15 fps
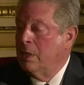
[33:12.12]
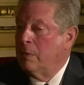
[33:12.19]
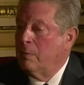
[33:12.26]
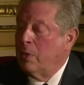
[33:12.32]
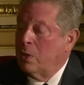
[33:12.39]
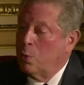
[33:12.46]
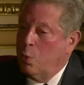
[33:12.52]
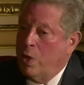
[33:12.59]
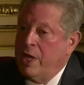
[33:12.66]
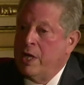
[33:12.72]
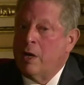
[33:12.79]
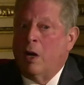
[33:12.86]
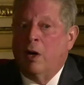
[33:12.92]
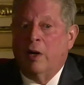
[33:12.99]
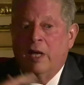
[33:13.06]
But we
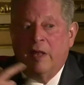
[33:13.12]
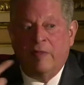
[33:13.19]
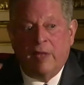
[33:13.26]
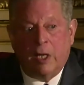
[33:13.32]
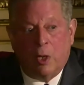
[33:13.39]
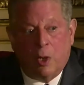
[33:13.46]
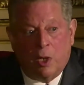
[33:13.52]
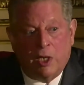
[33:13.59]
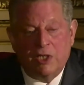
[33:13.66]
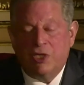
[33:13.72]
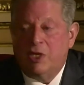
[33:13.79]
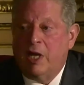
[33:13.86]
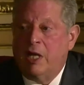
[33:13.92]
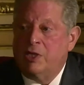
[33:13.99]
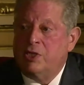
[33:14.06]
are in the early
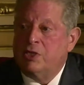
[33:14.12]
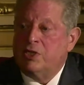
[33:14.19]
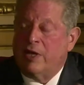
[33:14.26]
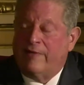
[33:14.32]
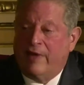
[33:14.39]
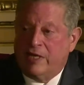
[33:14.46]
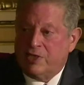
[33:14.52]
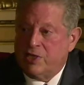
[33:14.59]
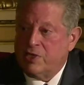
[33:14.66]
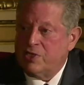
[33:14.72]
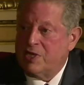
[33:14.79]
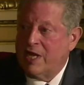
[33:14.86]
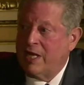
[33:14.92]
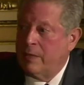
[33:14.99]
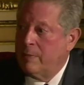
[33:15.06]
stages of a
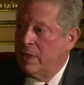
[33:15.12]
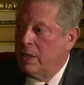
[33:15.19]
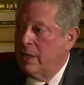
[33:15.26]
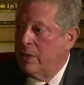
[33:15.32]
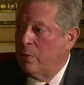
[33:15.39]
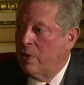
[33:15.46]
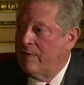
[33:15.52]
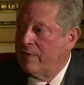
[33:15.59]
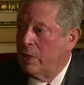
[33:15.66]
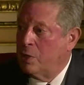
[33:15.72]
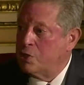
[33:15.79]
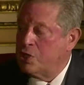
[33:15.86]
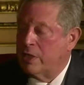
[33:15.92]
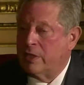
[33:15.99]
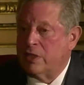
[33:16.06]
sustainability
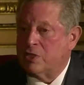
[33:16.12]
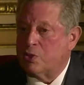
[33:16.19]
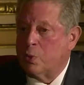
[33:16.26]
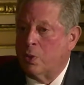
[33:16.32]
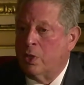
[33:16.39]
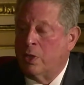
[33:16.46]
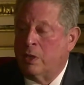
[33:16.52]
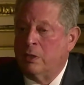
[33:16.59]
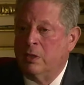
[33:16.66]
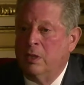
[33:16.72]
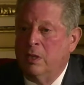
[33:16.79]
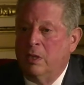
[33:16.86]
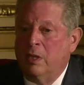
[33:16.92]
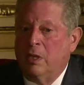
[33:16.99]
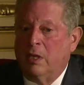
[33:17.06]
revolution in this world
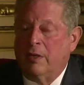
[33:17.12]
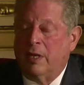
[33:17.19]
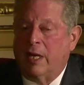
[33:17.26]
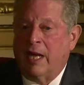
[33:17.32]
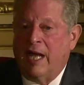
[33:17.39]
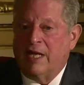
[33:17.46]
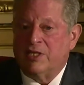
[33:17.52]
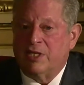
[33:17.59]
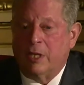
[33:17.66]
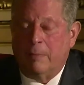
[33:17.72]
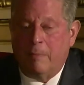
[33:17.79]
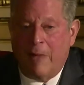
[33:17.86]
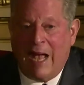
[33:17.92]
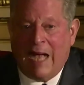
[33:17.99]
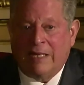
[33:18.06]
that has the
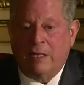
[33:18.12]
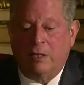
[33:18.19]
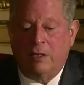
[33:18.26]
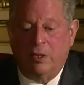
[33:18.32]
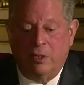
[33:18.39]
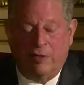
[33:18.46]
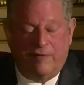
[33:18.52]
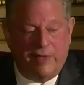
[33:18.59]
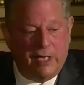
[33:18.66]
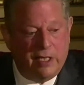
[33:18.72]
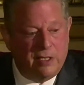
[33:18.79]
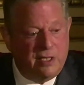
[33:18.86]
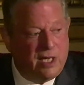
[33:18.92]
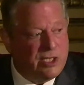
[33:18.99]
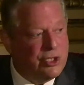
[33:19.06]
magnitude of the
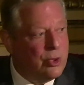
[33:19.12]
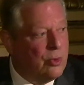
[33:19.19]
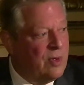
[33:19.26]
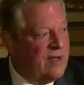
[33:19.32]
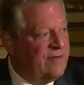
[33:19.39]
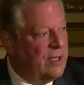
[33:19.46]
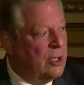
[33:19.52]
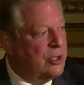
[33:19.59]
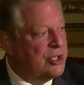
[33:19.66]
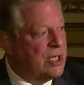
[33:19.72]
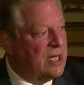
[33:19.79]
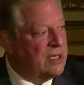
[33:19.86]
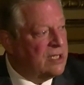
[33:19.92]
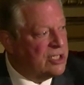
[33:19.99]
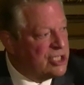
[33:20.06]
Industrial
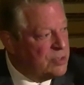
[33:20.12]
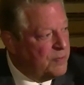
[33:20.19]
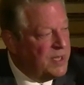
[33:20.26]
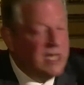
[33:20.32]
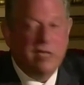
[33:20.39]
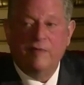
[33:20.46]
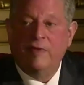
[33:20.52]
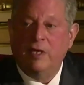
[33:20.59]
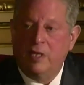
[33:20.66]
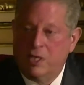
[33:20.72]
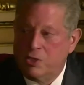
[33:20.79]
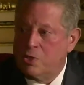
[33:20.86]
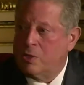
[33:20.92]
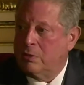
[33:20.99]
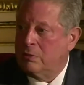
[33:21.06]
Revolution and the speed of the
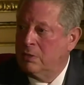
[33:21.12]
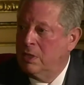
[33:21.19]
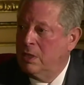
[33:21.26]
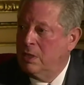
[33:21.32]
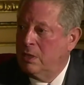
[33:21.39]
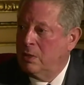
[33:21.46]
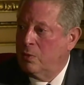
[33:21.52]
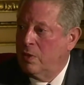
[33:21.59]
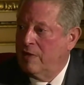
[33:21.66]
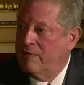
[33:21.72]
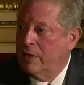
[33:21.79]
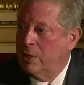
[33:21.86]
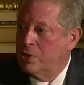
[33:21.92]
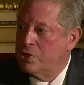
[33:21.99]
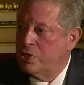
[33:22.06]
digital
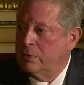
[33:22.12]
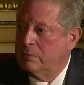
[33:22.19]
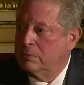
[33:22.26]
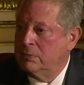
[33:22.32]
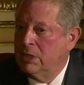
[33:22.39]
revolution.